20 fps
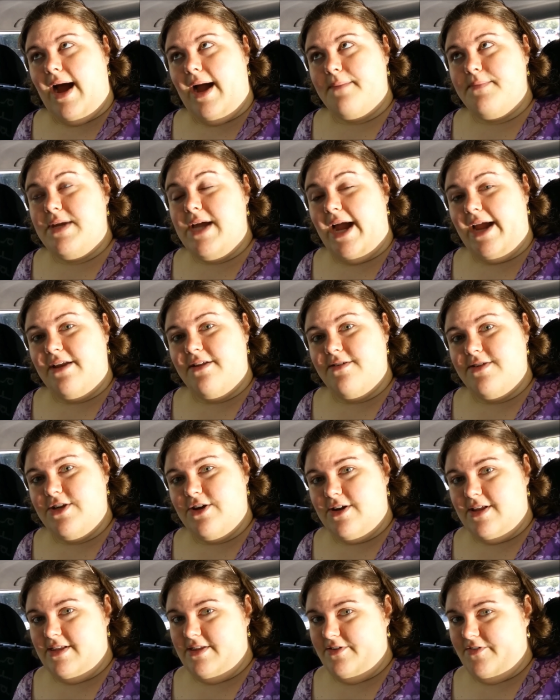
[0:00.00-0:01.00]
I'm kind of
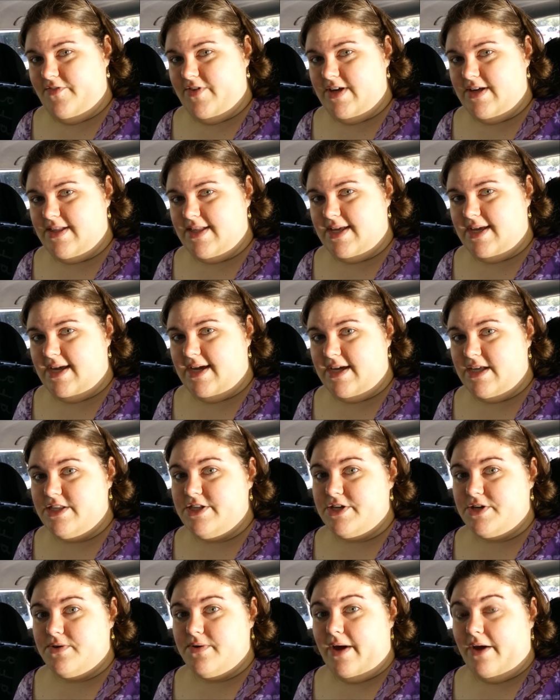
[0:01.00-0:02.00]
starting to feel like I
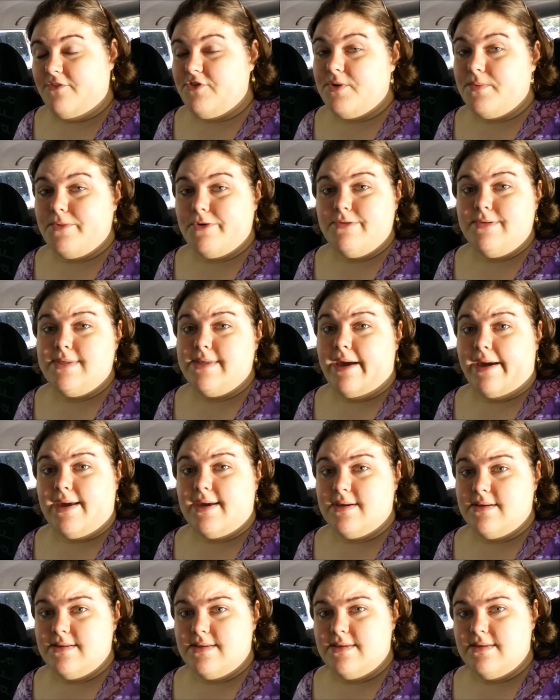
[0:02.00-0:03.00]
do after most
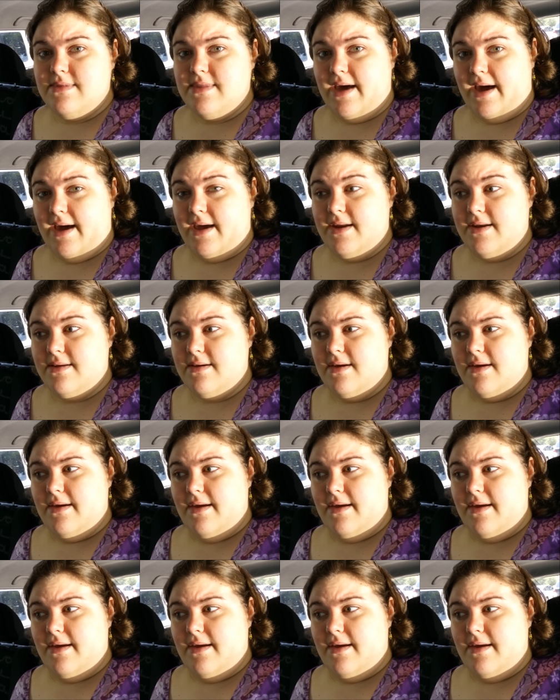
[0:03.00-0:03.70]
diets that